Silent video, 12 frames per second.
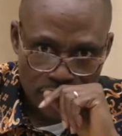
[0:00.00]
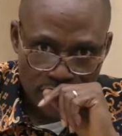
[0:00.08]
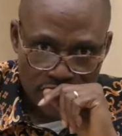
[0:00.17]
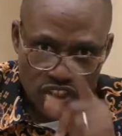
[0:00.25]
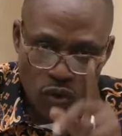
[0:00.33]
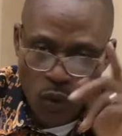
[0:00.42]

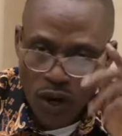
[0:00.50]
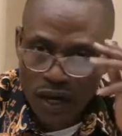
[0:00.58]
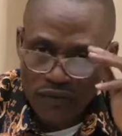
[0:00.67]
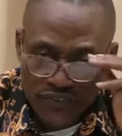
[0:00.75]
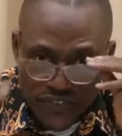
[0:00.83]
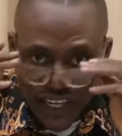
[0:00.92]
So one
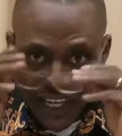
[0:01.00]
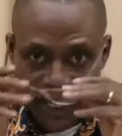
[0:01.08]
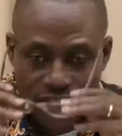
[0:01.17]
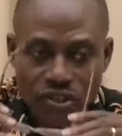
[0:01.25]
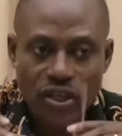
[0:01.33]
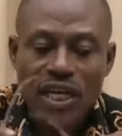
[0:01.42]
of the
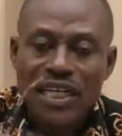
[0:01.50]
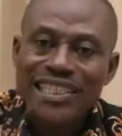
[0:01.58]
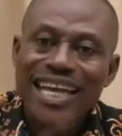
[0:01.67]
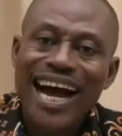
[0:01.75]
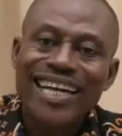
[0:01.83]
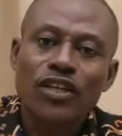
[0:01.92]
things
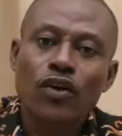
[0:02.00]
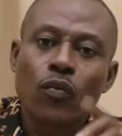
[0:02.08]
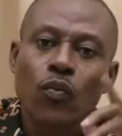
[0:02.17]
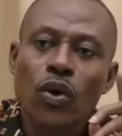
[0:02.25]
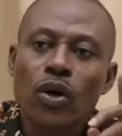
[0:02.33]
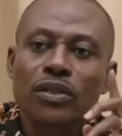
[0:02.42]
that
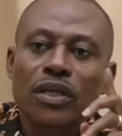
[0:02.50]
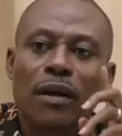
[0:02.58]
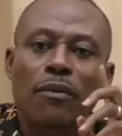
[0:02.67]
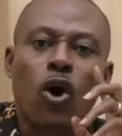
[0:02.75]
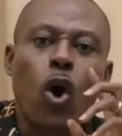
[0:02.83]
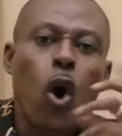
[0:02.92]

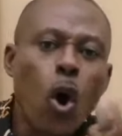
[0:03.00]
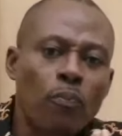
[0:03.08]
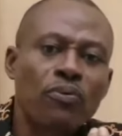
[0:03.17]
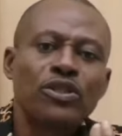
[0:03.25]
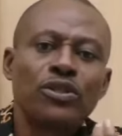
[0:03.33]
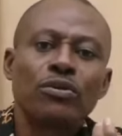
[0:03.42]
will
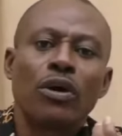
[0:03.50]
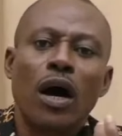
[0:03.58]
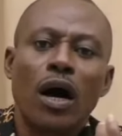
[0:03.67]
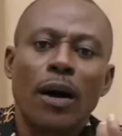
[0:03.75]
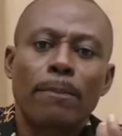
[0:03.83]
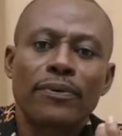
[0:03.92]
open you
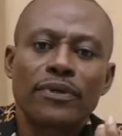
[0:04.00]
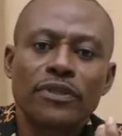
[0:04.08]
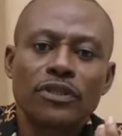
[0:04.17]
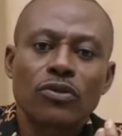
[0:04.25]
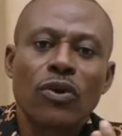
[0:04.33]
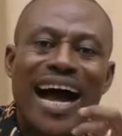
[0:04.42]

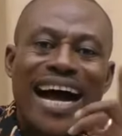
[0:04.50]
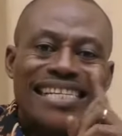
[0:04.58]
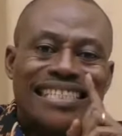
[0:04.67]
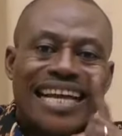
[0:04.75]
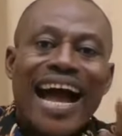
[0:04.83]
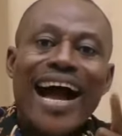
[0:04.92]
up to
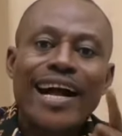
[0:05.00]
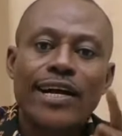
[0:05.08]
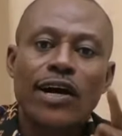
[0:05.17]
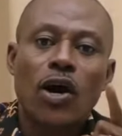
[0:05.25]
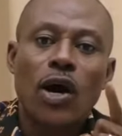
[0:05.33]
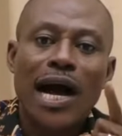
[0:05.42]

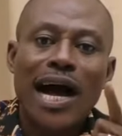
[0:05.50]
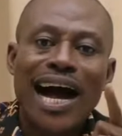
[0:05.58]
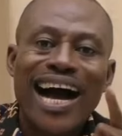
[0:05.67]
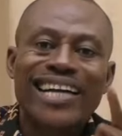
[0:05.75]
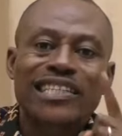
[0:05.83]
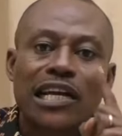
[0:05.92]
attack
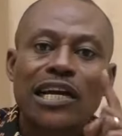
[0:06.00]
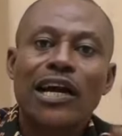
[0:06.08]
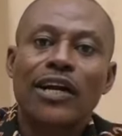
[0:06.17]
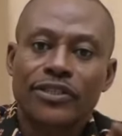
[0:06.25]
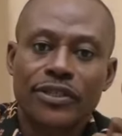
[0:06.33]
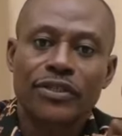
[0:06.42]
and
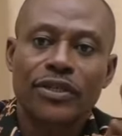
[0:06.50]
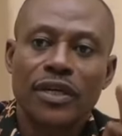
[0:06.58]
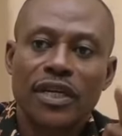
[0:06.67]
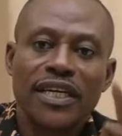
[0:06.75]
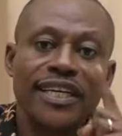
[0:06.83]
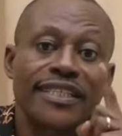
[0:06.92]
curses
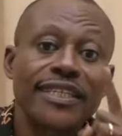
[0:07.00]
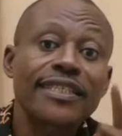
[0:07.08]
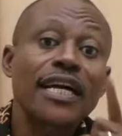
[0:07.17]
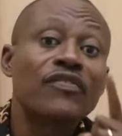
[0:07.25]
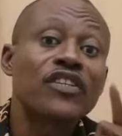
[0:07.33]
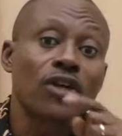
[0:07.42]
is
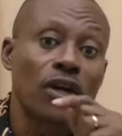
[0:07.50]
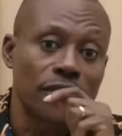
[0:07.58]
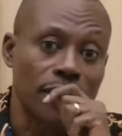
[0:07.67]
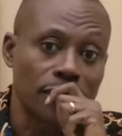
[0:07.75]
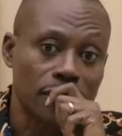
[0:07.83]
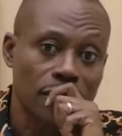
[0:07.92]

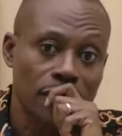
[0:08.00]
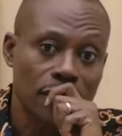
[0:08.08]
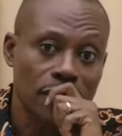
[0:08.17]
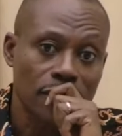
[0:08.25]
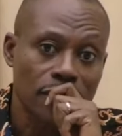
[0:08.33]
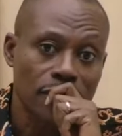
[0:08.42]
self-indulgence.
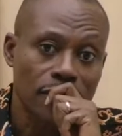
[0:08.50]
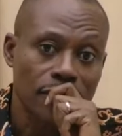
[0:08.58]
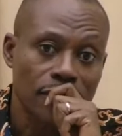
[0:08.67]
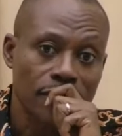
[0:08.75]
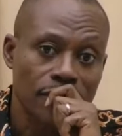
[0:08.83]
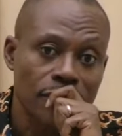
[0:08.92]

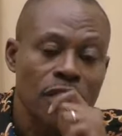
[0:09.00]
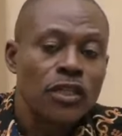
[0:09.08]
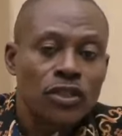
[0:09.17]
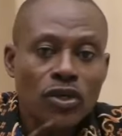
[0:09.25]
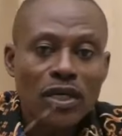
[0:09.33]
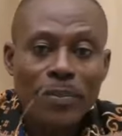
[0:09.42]

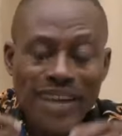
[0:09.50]
So they